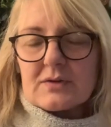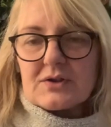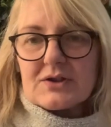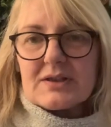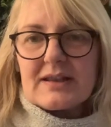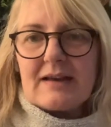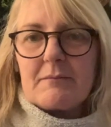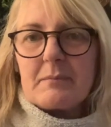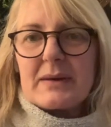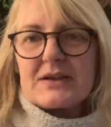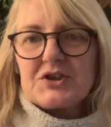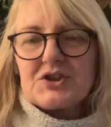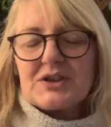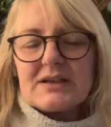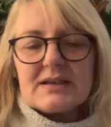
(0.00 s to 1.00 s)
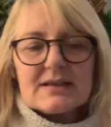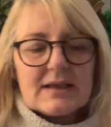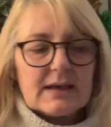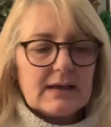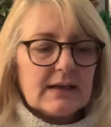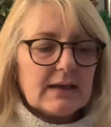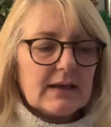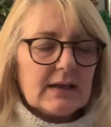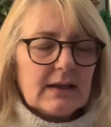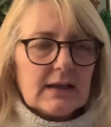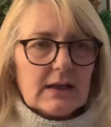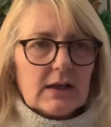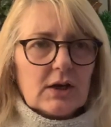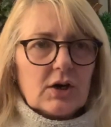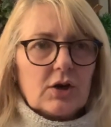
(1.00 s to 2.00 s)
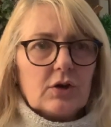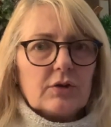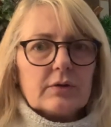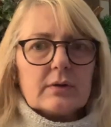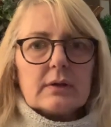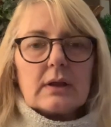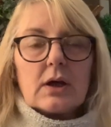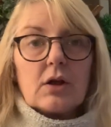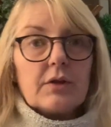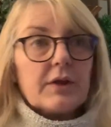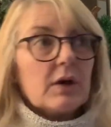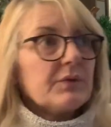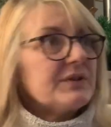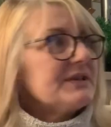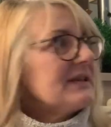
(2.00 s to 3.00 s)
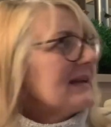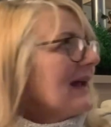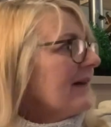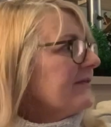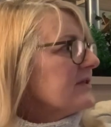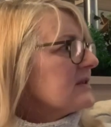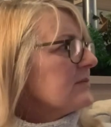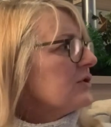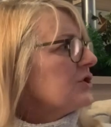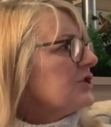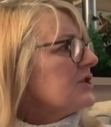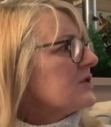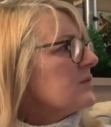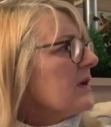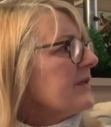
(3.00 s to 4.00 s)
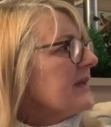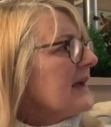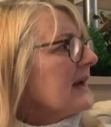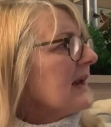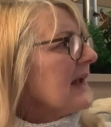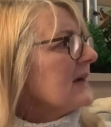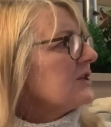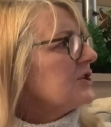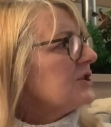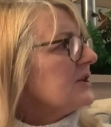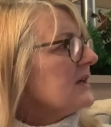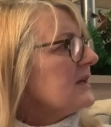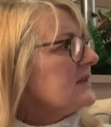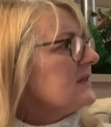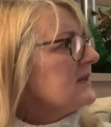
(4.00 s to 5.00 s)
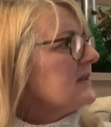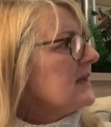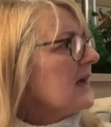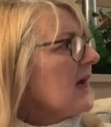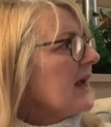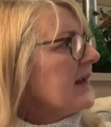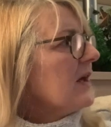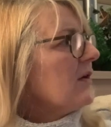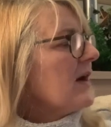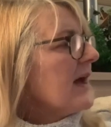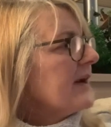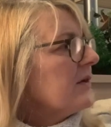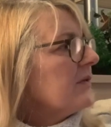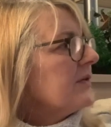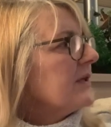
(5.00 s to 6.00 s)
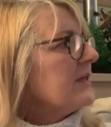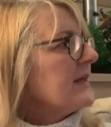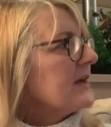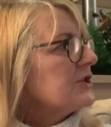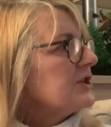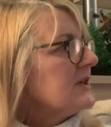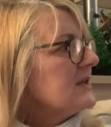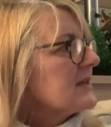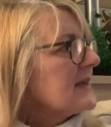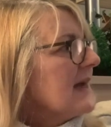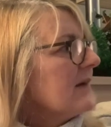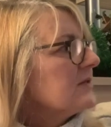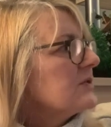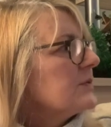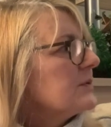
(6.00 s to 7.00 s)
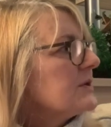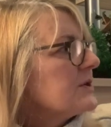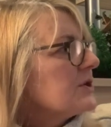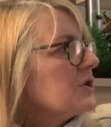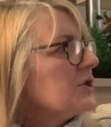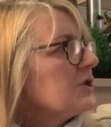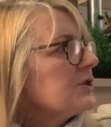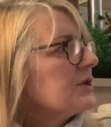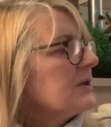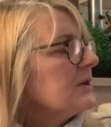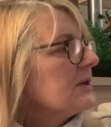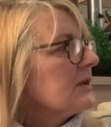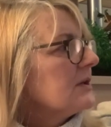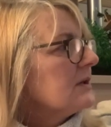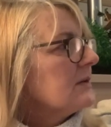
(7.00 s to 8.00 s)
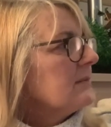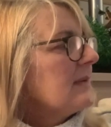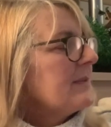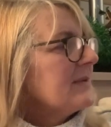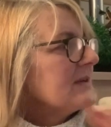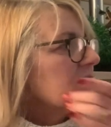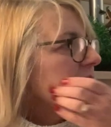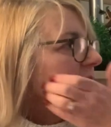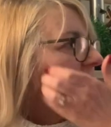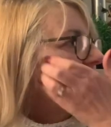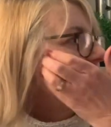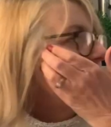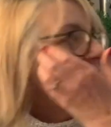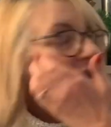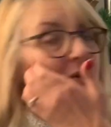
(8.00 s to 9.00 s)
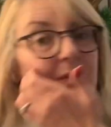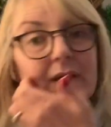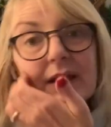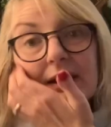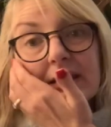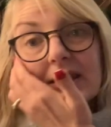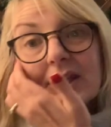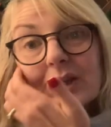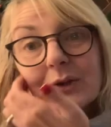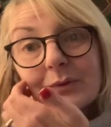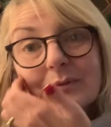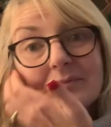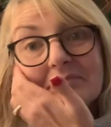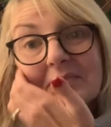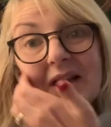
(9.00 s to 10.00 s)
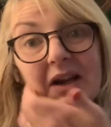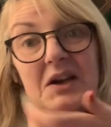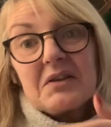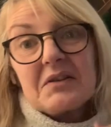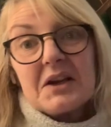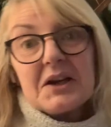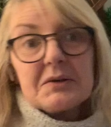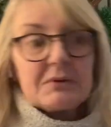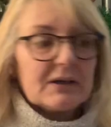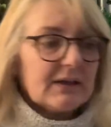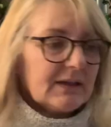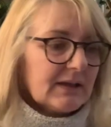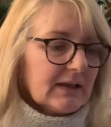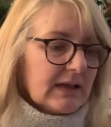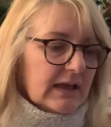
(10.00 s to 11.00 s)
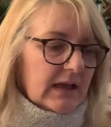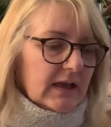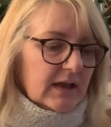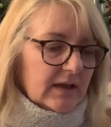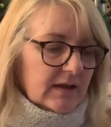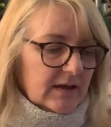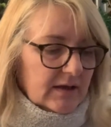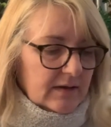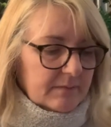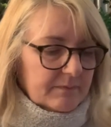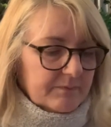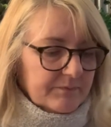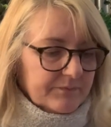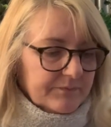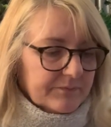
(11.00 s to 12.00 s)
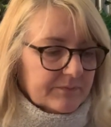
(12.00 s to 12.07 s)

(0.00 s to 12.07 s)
because they have the best cheese. Although they didn't have as much as what they had last year, did they? I don't think that cheese counter was good. Maybe it's something to do with EU. I don't know.